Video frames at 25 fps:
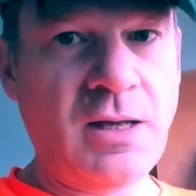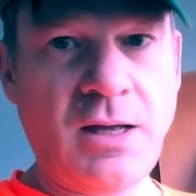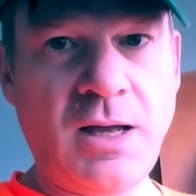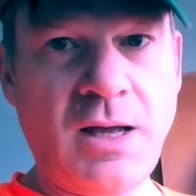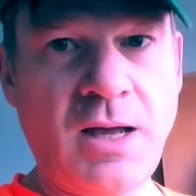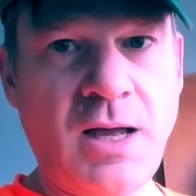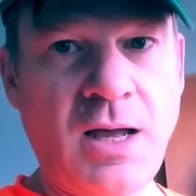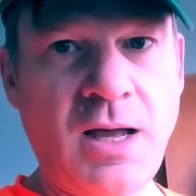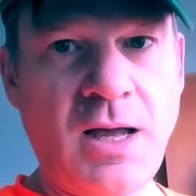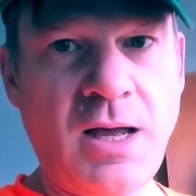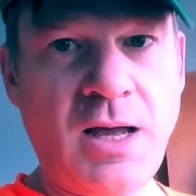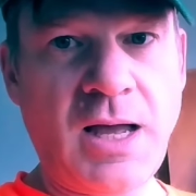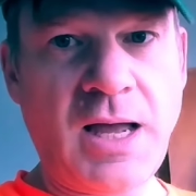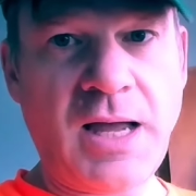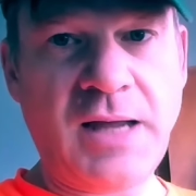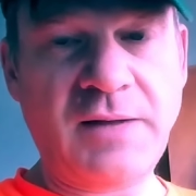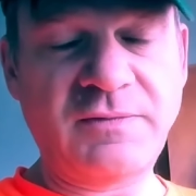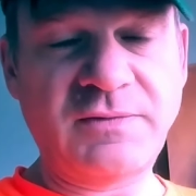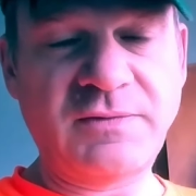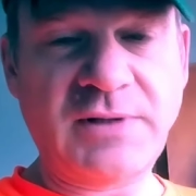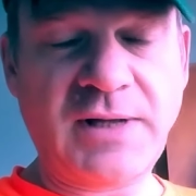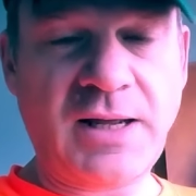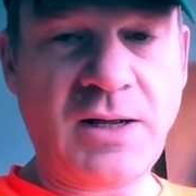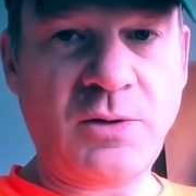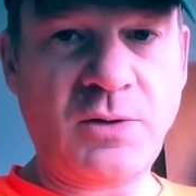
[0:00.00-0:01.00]

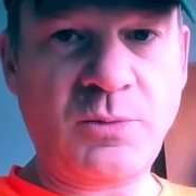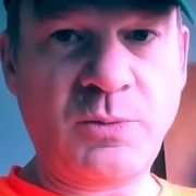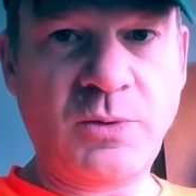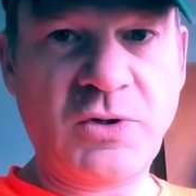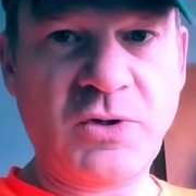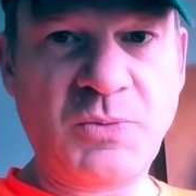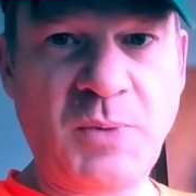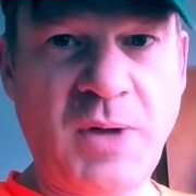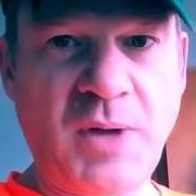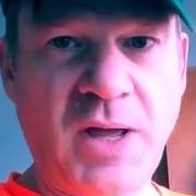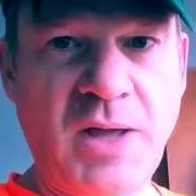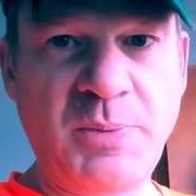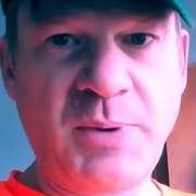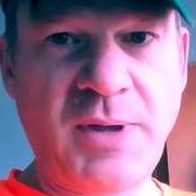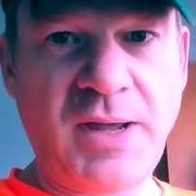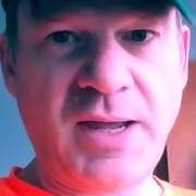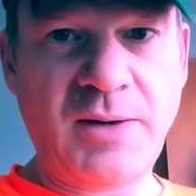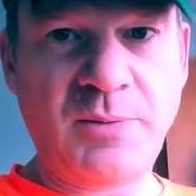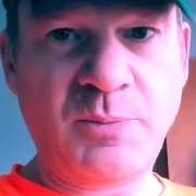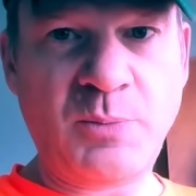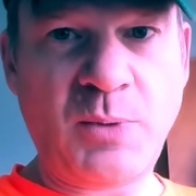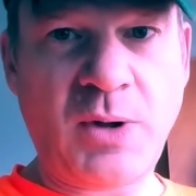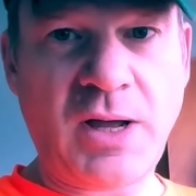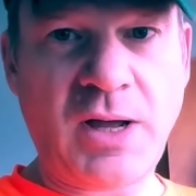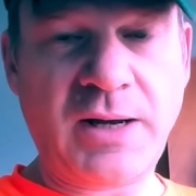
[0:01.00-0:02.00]
I've dealt with my
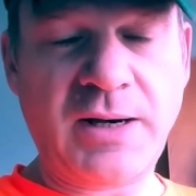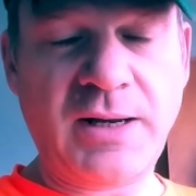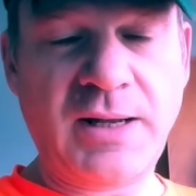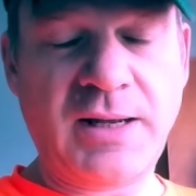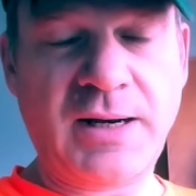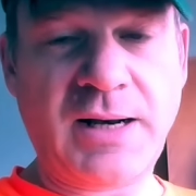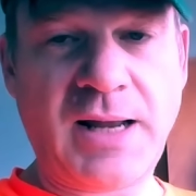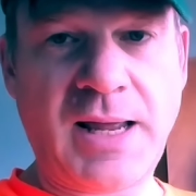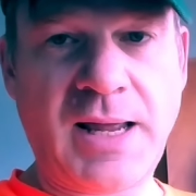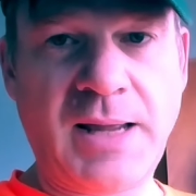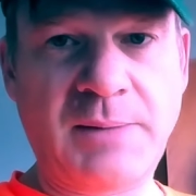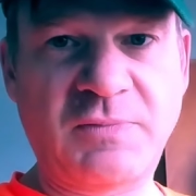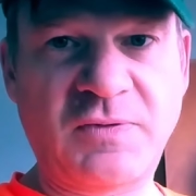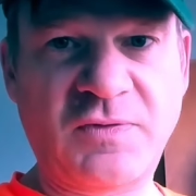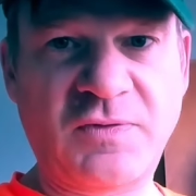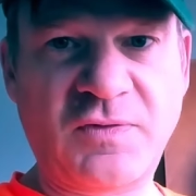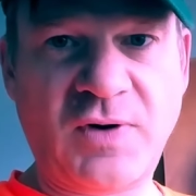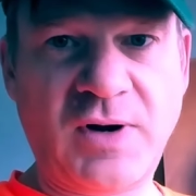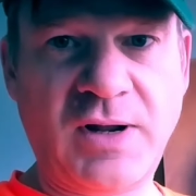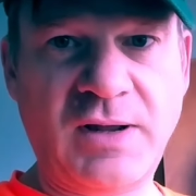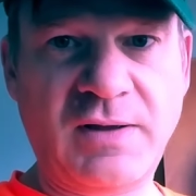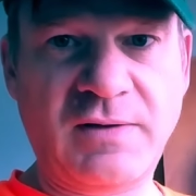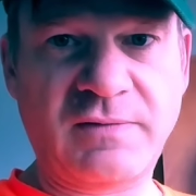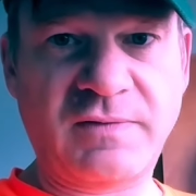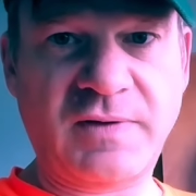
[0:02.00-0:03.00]
pain body and I'm
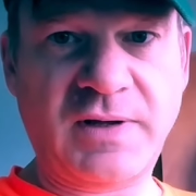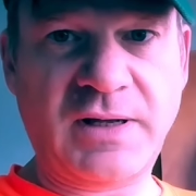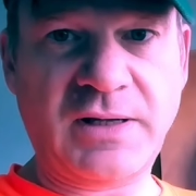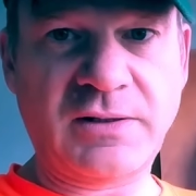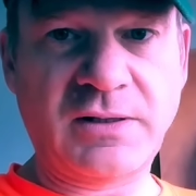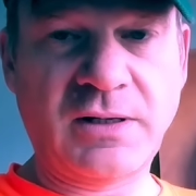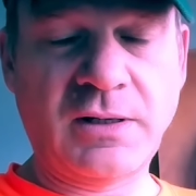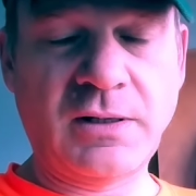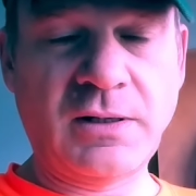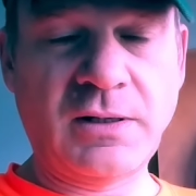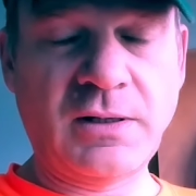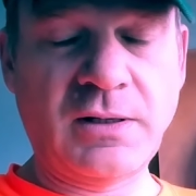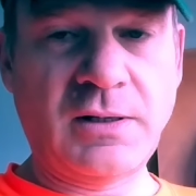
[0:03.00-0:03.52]
free of it.